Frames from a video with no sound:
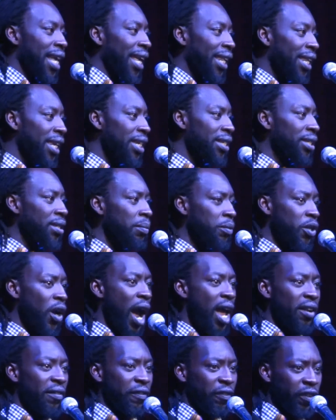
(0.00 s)
at least I'm
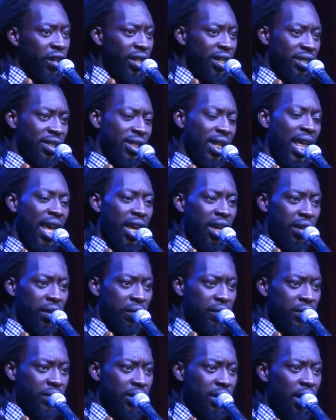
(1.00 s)
trying to free the
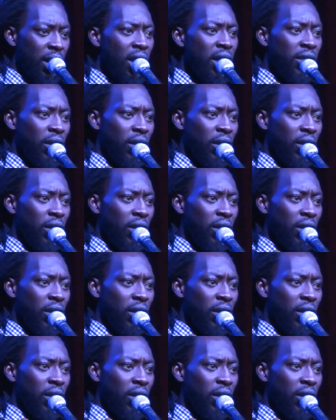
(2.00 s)
slaves.